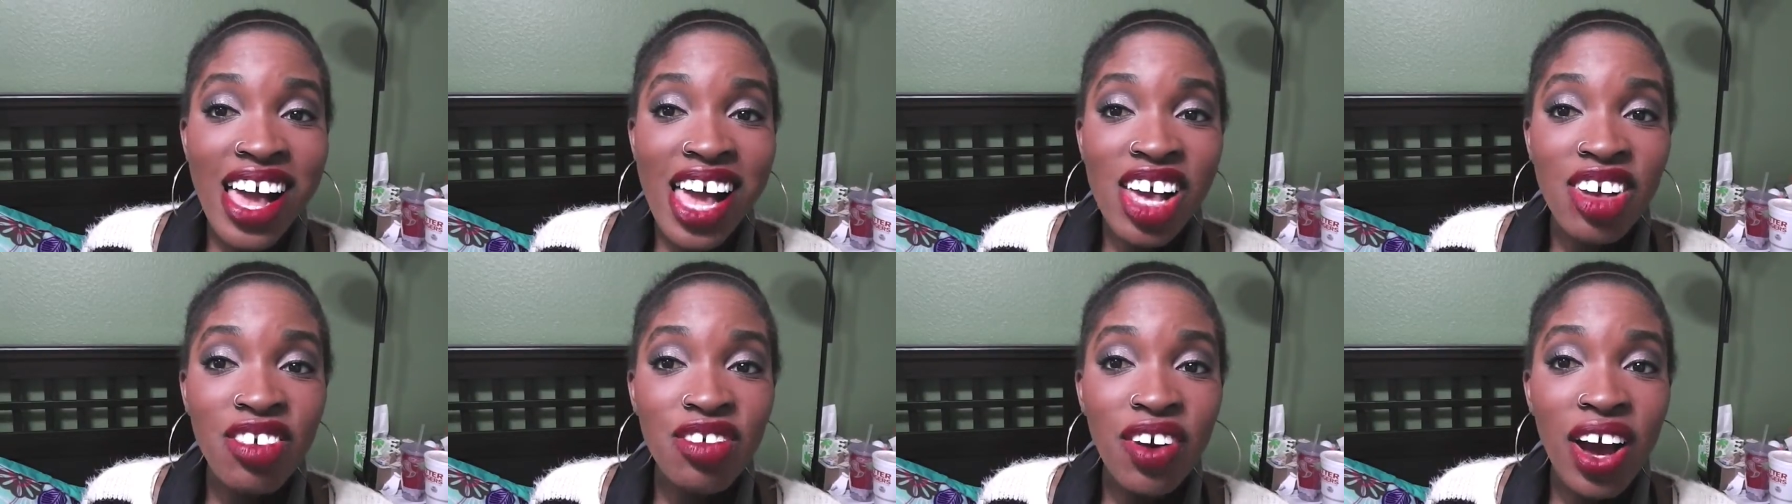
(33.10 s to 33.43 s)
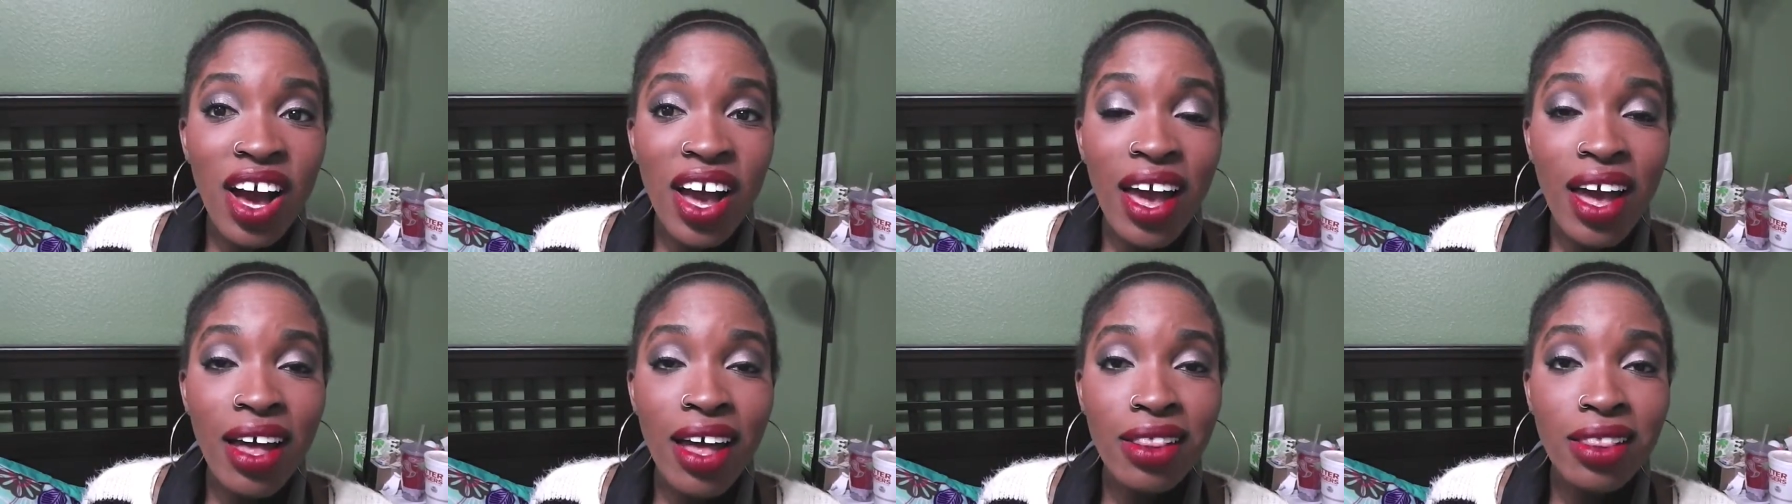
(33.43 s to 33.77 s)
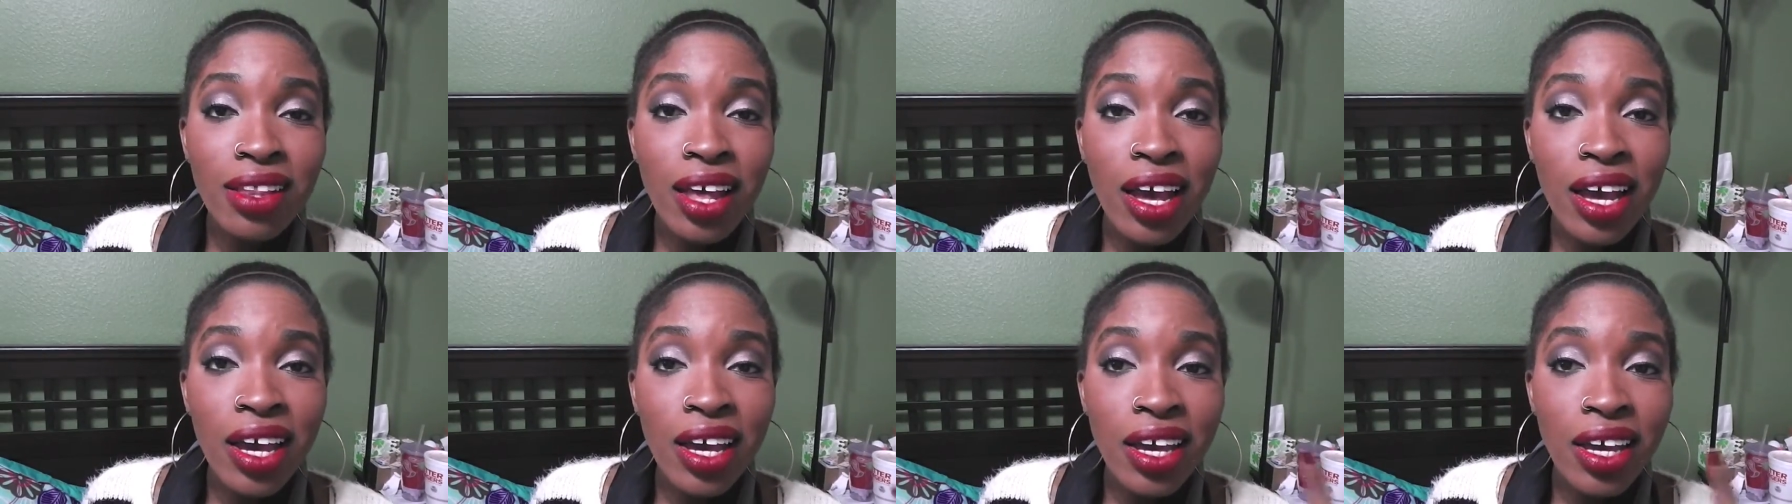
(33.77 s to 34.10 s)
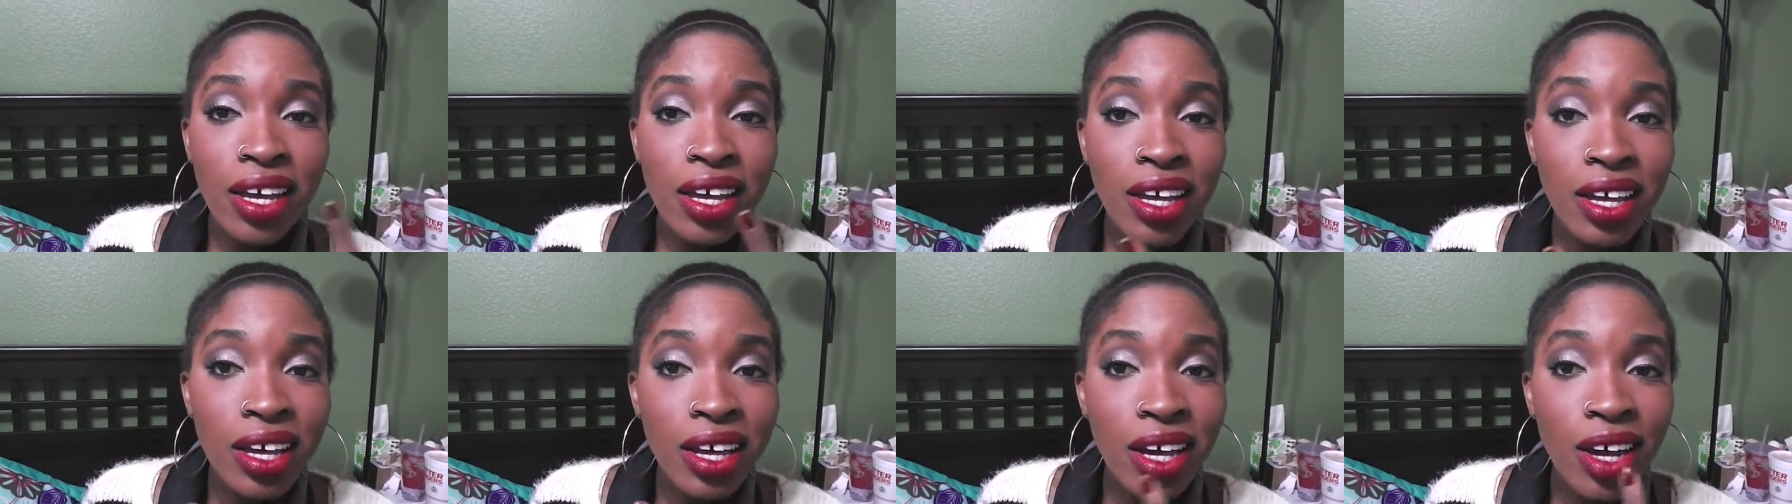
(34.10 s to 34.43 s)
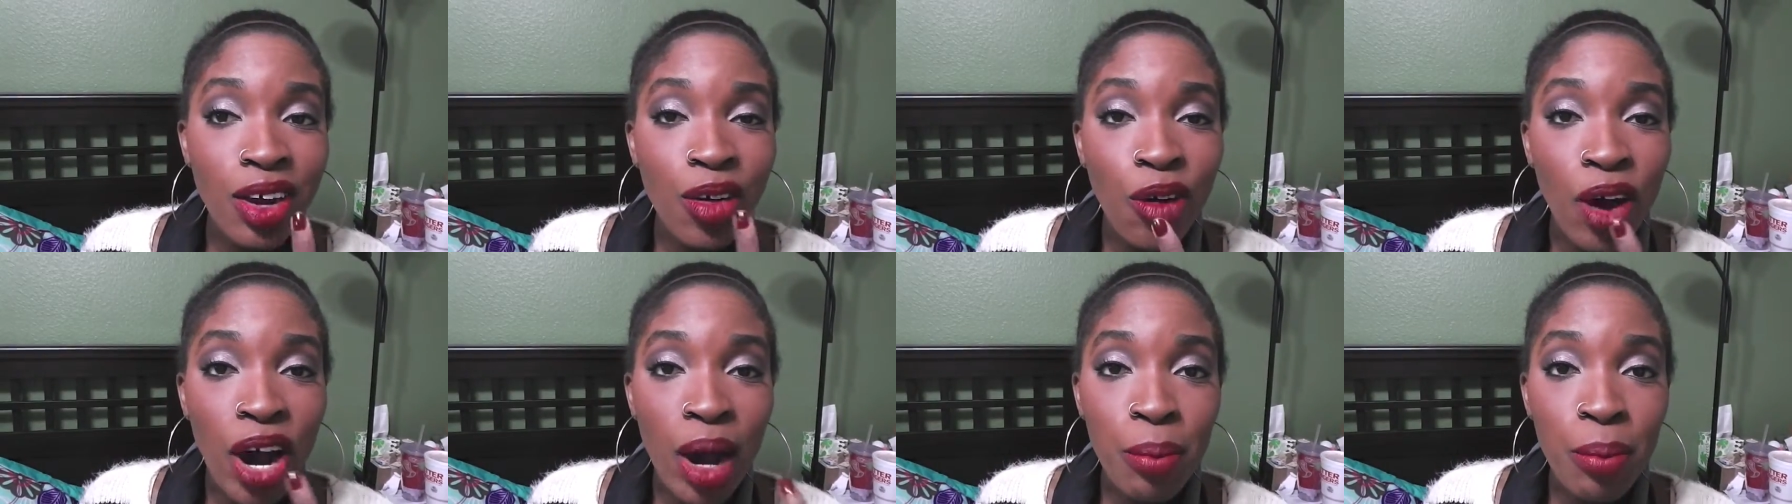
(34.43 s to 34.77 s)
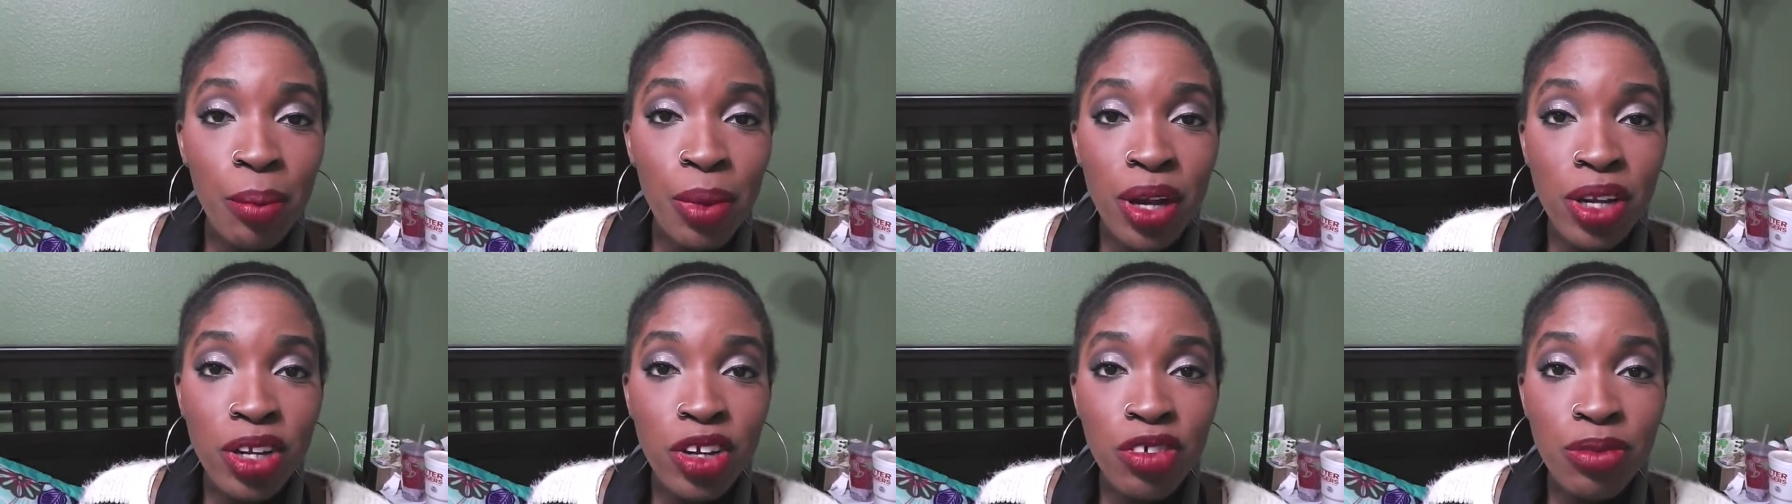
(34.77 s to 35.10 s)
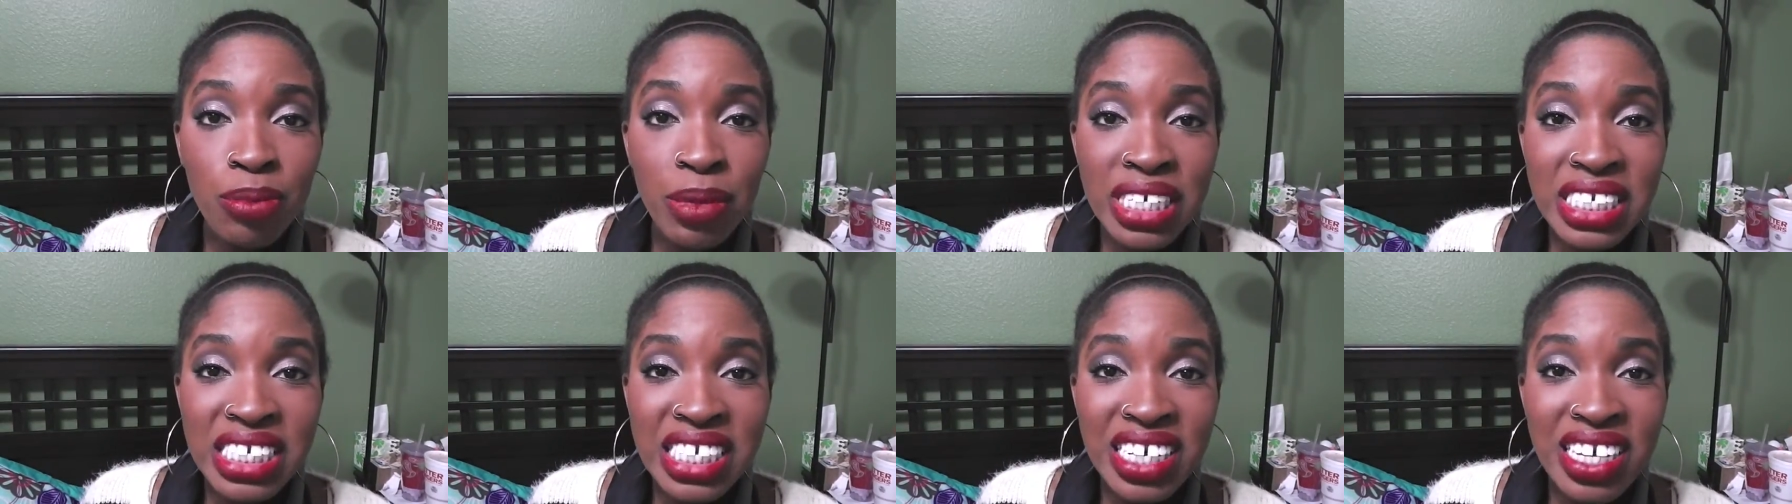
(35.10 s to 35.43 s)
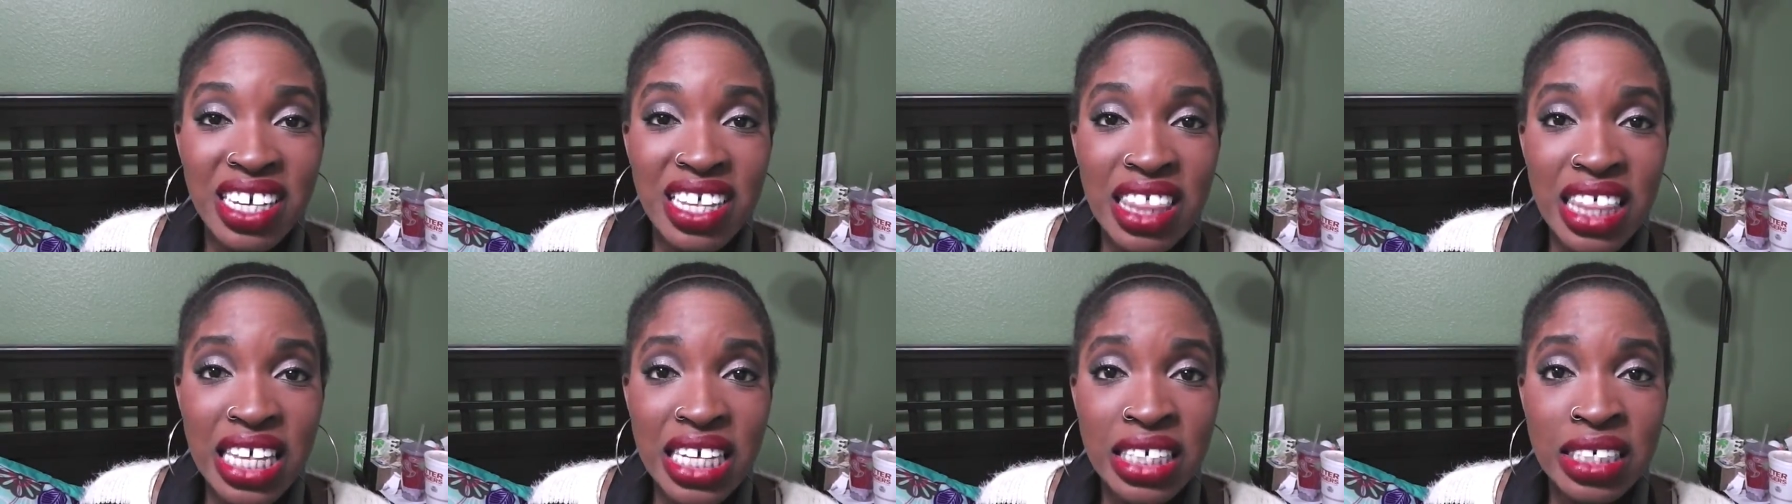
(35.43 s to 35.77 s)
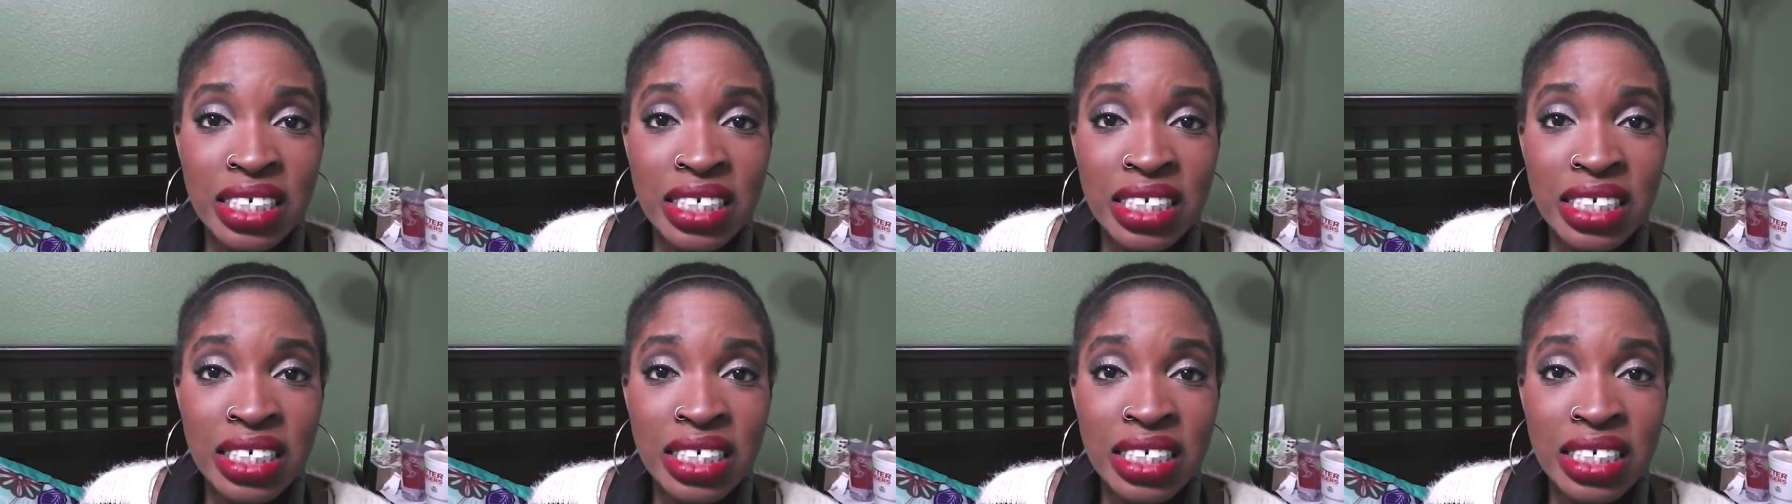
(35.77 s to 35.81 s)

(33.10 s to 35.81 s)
if I had like crap all over my teeth?